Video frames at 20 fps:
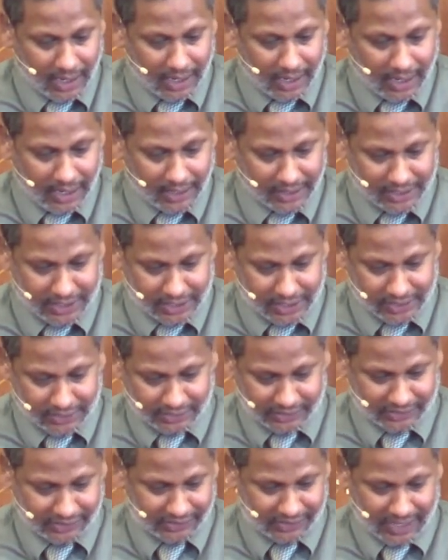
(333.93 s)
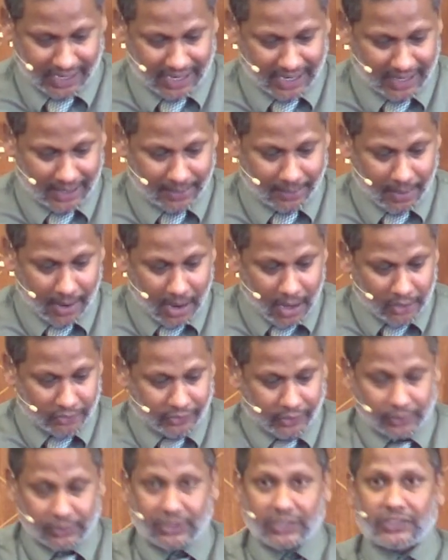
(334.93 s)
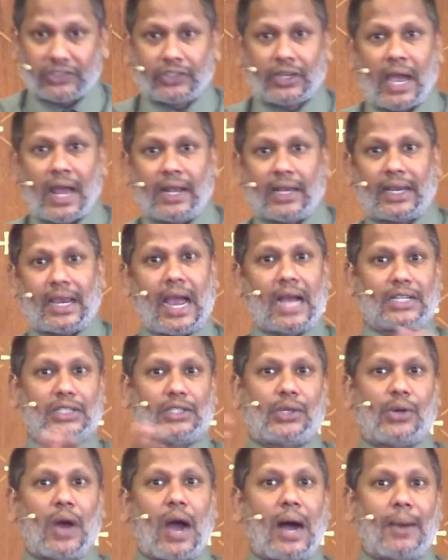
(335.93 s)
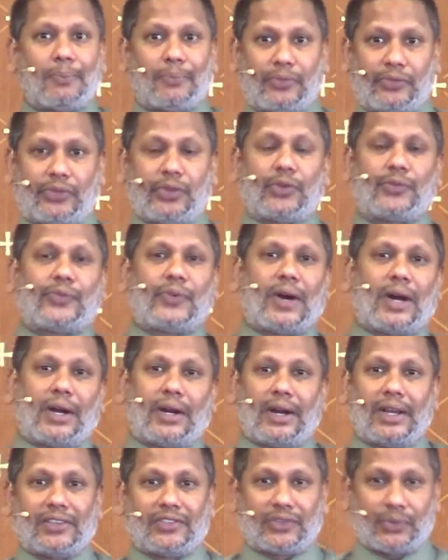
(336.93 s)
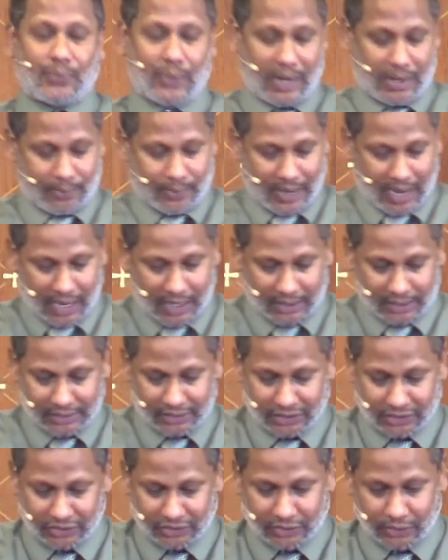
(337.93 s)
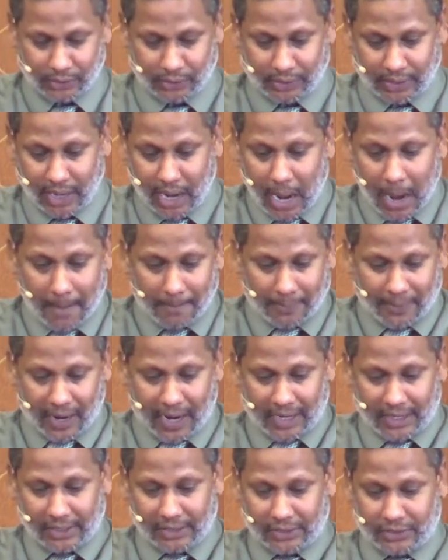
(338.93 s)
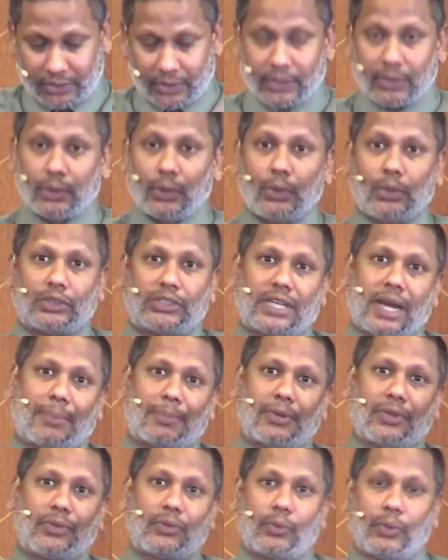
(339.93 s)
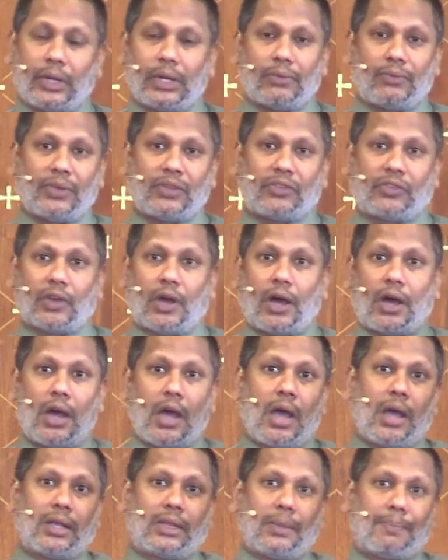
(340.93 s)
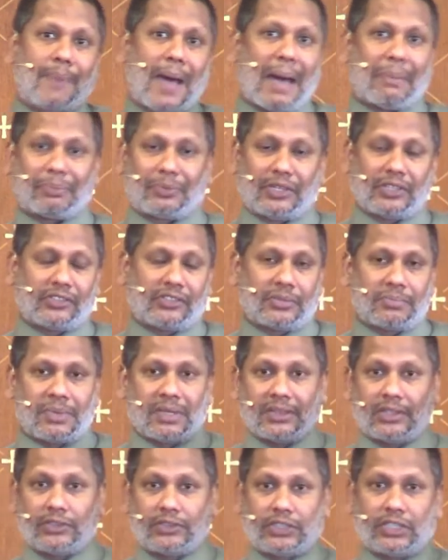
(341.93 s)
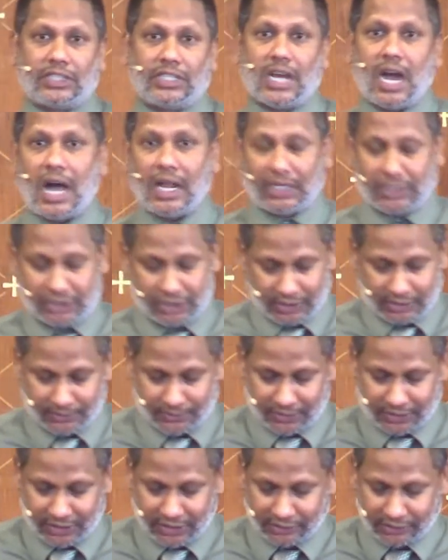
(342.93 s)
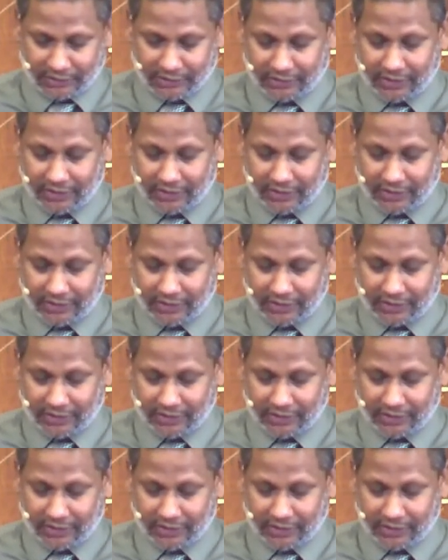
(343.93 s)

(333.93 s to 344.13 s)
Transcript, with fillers: And Jesus, uh, so just to kind of catch you up so far as to where we are in this story, prior to in Luke chapter 3, we saw the baptism and the genealogy of Jesus.